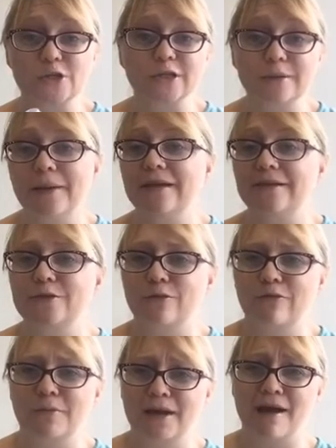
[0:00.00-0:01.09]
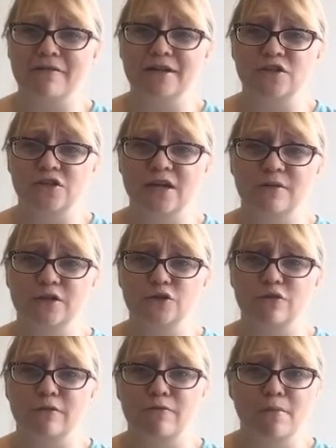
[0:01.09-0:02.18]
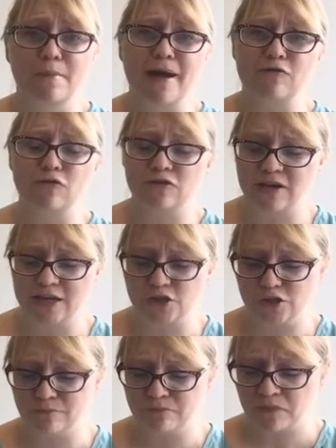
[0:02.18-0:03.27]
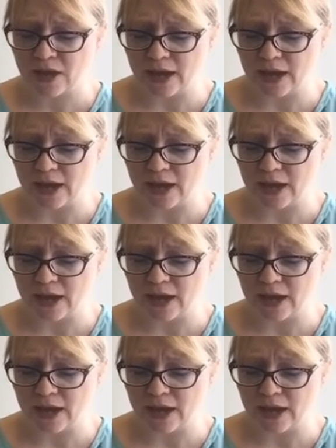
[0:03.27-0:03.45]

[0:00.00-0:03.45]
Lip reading: actually picked this up from a garage down in Durham from a petrol station.